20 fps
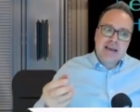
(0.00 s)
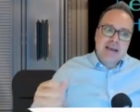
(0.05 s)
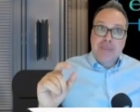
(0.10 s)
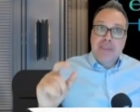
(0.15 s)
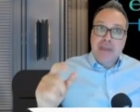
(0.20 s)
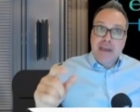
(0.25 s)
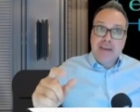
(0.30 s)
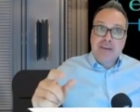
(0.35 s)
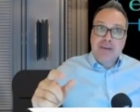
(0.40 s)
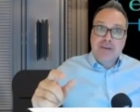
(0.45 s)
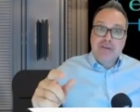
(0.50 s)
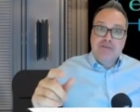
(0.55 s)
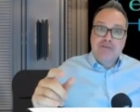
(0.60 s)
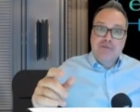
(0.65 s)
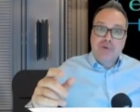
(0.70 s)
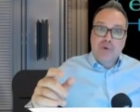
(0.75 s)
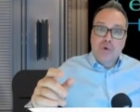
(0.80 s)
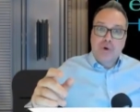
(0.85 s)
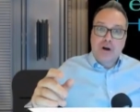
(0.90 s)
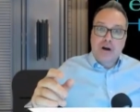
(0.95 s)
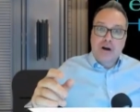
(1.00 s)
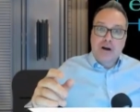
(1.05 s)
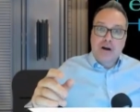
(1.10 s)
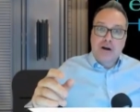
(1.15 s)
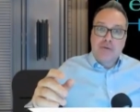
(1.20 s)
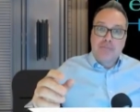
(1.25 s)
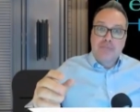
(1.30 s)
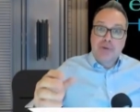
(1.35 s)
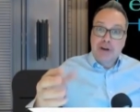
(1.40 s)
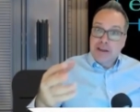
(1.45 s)
But thank you
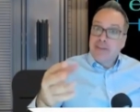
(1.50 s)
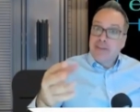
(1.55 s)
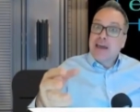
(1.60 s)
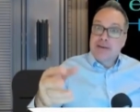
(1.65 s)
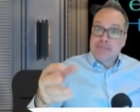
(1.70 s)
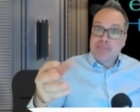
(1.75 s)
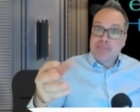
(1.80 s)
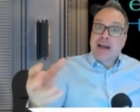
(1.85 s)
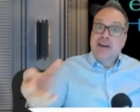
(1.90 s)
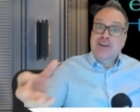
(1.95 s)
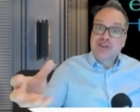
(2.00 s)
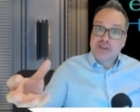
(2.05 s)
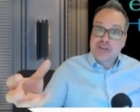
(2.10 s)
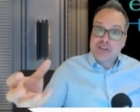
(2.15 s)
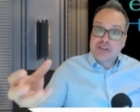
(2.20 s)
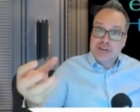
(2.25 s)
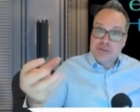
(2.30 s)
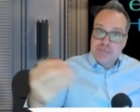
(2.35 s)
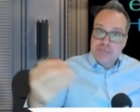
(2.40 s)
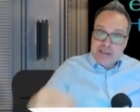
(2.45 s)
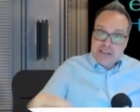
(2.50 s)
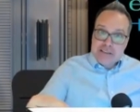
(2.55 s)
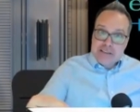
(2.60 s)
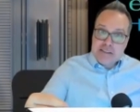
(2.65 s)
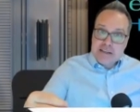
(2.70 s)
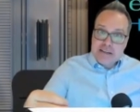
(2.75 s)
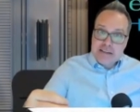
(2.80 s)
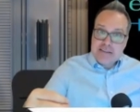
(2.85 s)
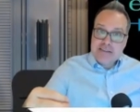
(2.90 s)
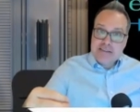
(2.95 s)
for bringing that back to
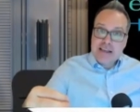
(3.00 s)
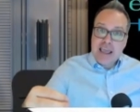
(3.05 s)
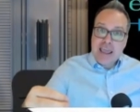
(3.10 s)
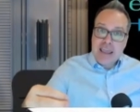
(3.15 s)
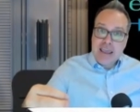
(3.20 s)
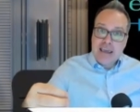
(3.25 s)
business